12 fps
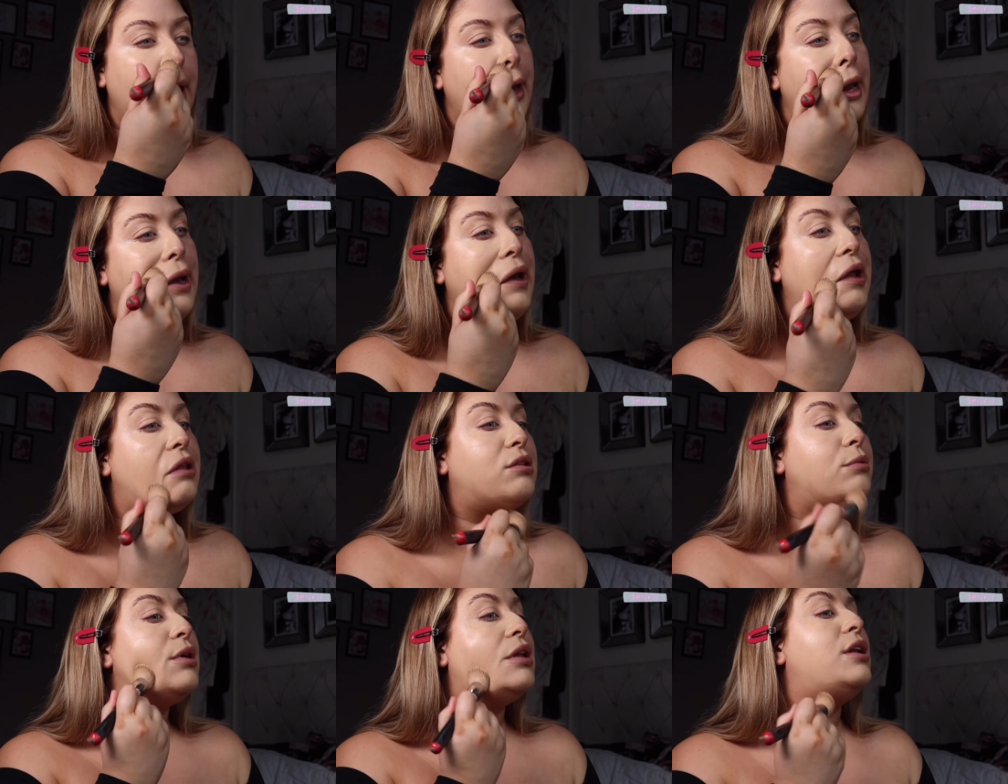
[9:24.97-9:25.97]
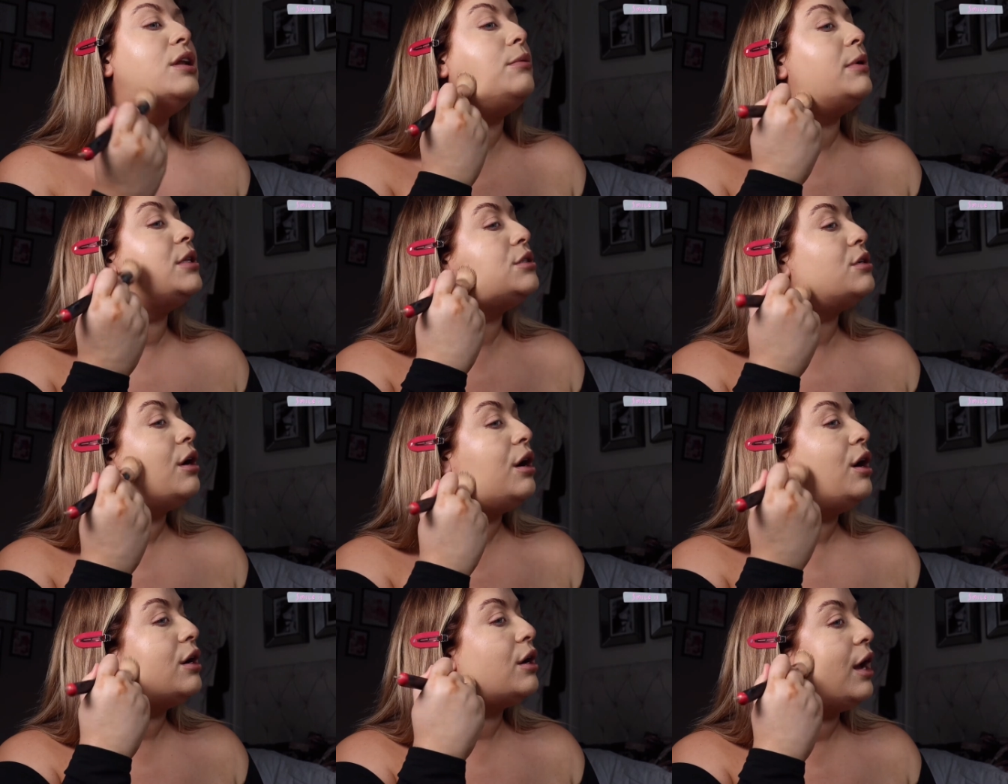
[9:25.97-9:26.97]
it needs to be a little bit
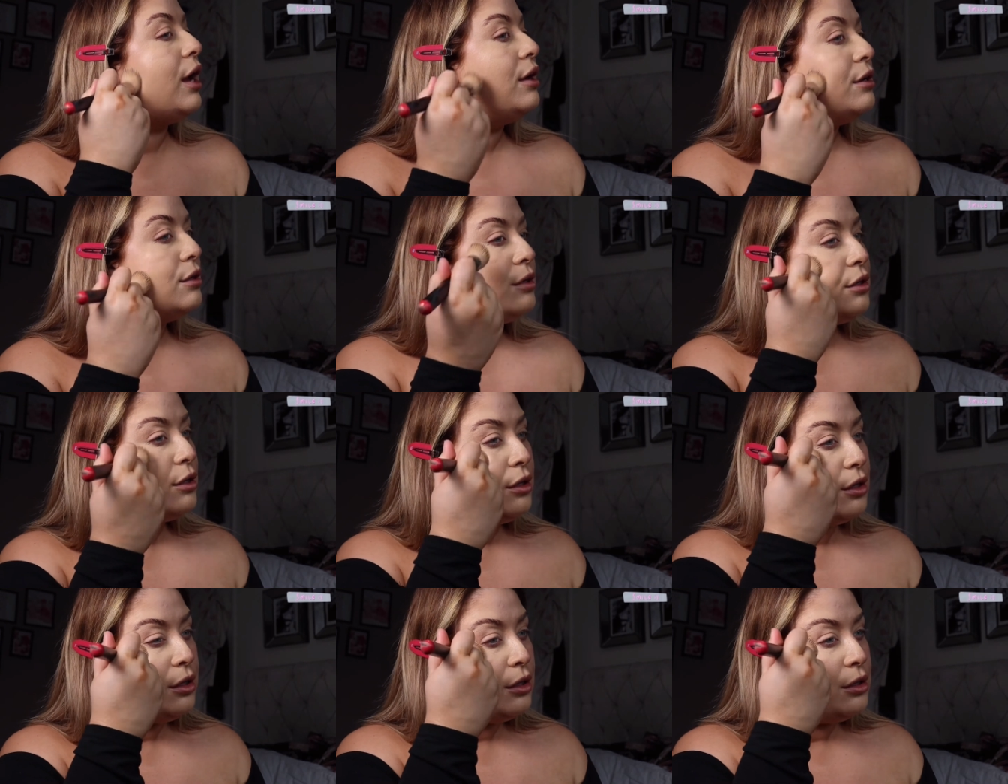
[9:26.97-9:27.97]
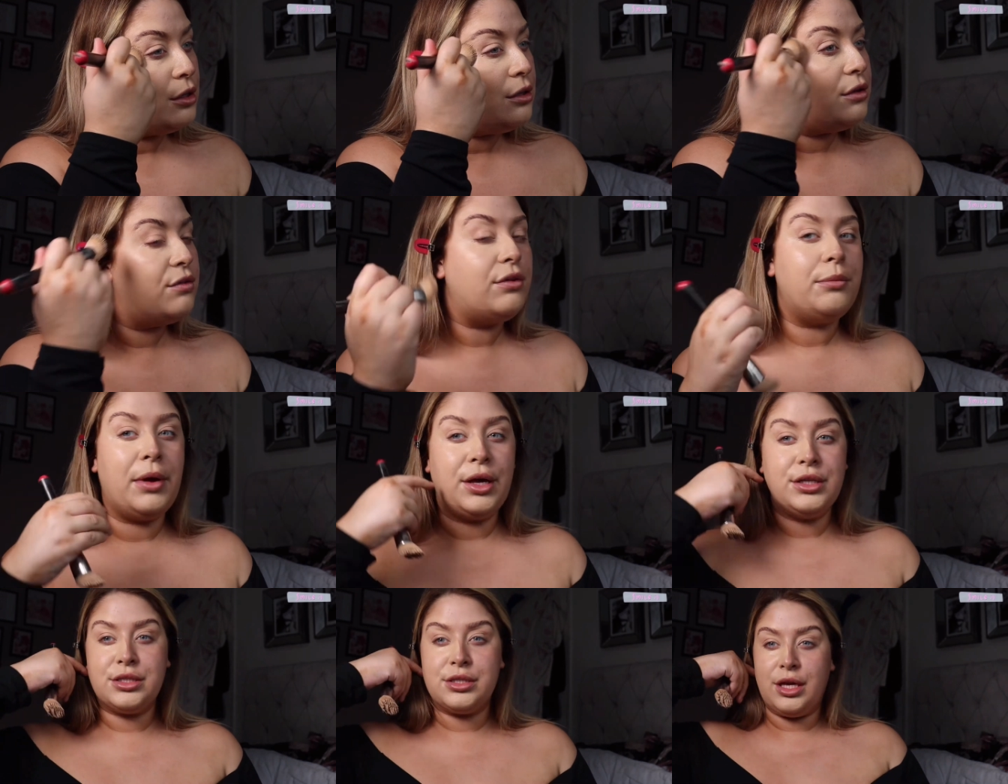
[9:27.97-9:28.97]
darker for my
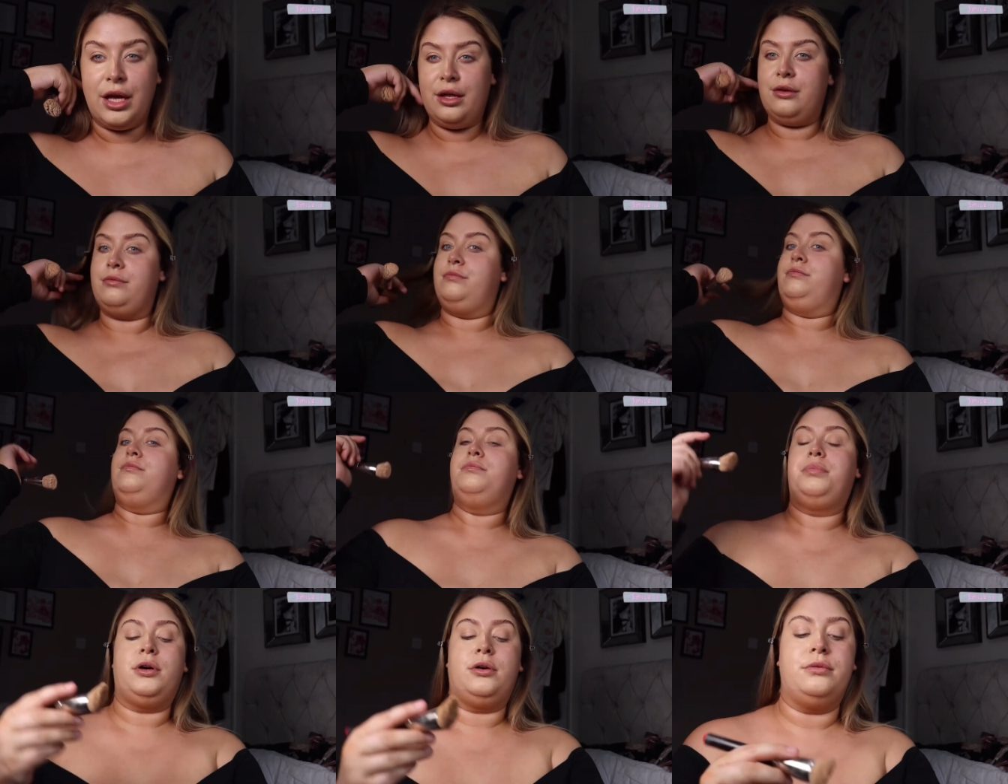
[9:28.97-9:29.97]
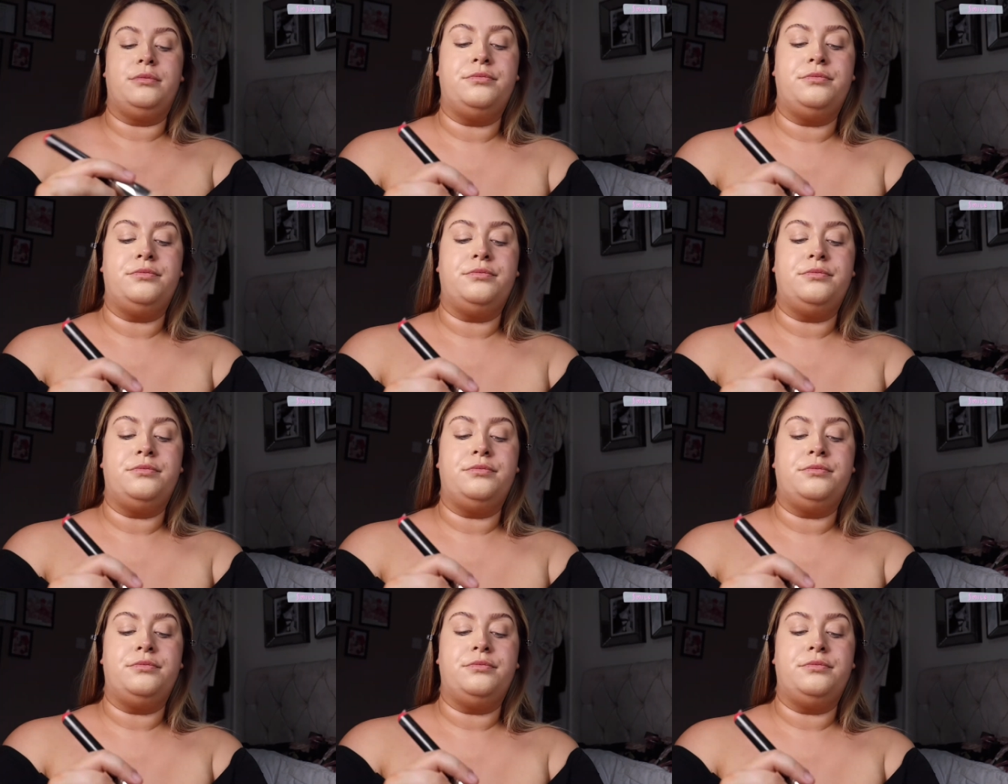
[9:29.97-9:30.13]
skin, but